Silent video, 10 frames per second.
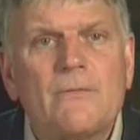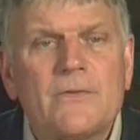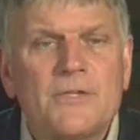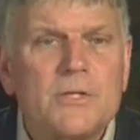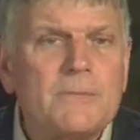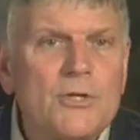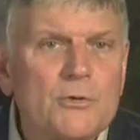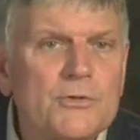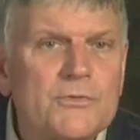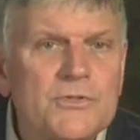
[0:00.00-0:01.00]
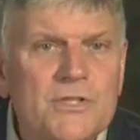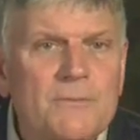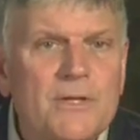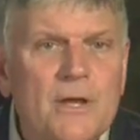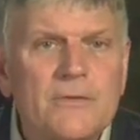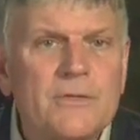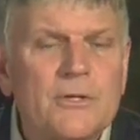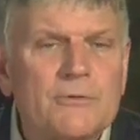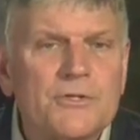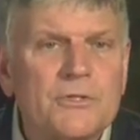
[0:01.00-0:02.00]
now for this to be used for something other
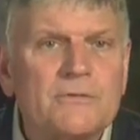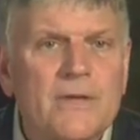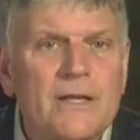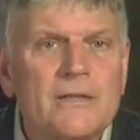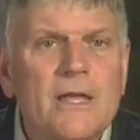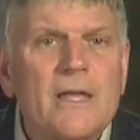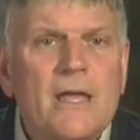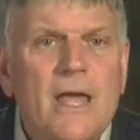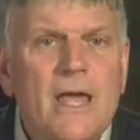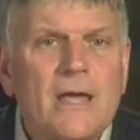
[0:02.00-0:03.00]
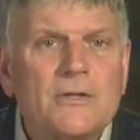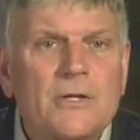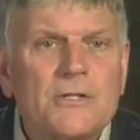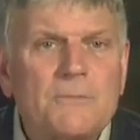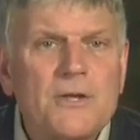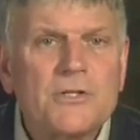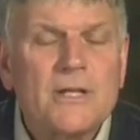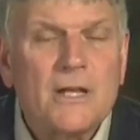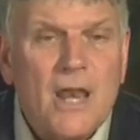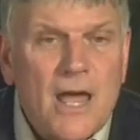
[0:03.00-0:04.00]
than the Christian faith, and
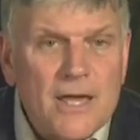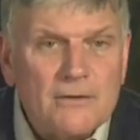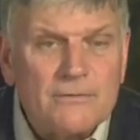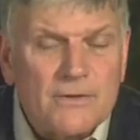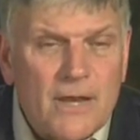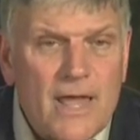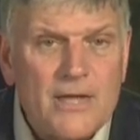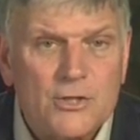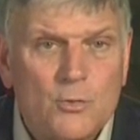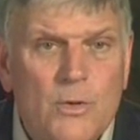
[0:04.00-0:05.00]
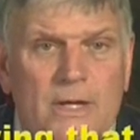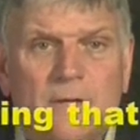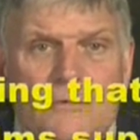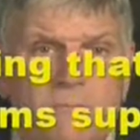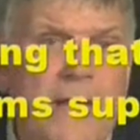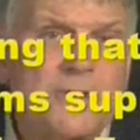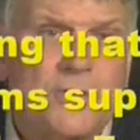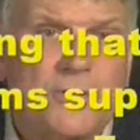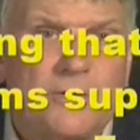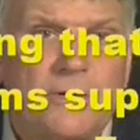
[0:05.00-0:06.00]
especially in light of last week's
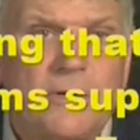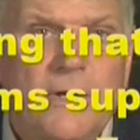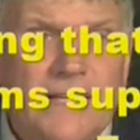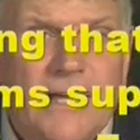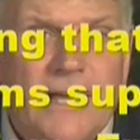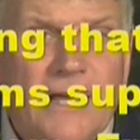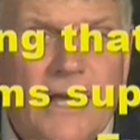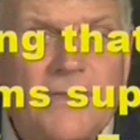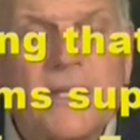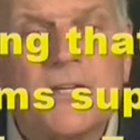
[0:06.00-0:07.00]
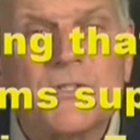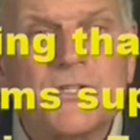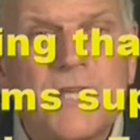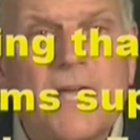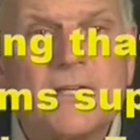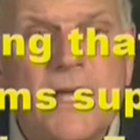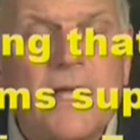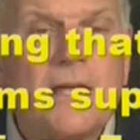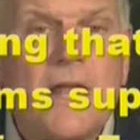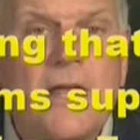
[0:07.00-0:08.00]
massacre, uh, I think it's a sad
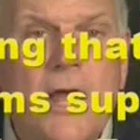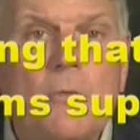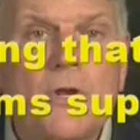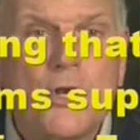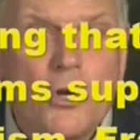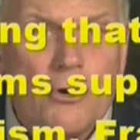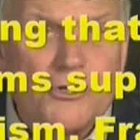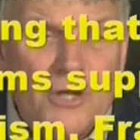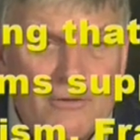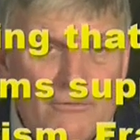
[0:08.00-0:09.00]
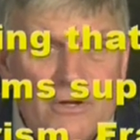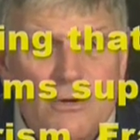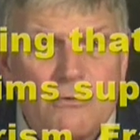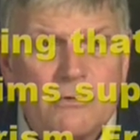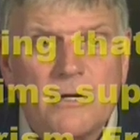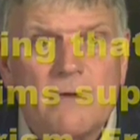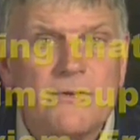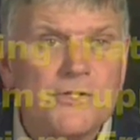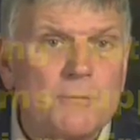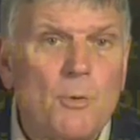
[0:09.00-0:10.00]
day, and, and I would encourage every donor and
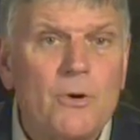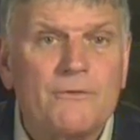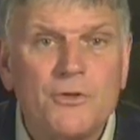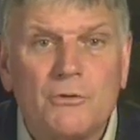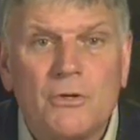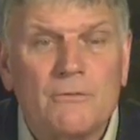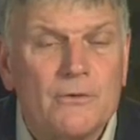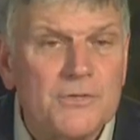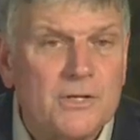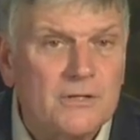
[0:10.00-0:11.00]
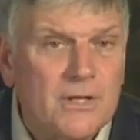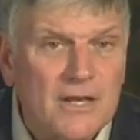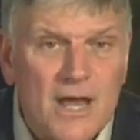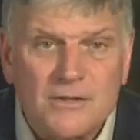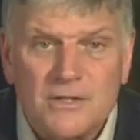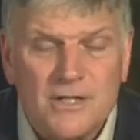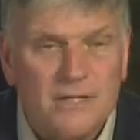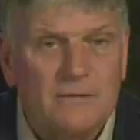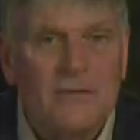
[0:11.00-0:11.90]
every supporter of Duke University not to